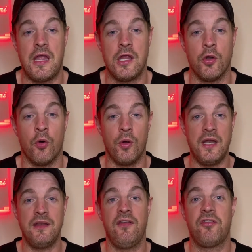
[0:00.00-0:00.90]
you know,
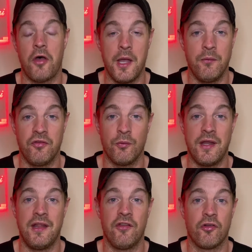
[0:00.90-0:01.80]
in these times, the
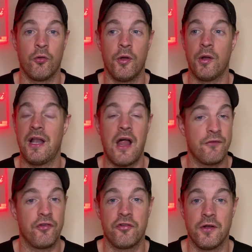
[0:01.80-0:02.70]
way things are going, a lot
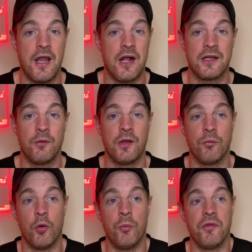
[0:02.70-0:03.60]
of us are in lockdown at
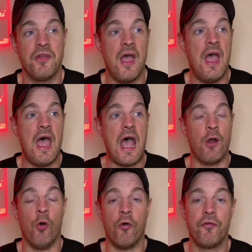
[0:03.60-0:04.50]
the moment.
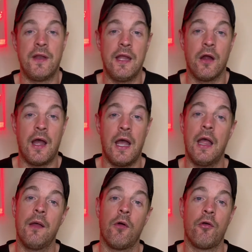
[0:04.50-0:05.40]
And hopefully
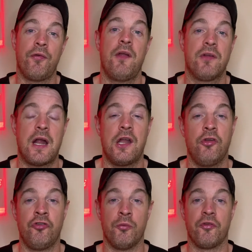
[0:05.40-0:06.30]
our favorite car
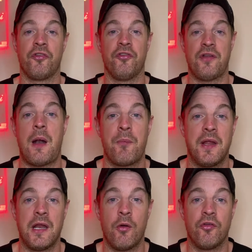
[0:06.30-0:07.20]
YouTubers can start
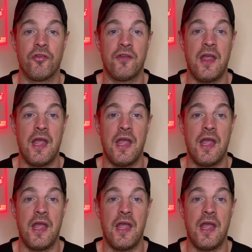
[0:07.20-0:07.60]
bringing out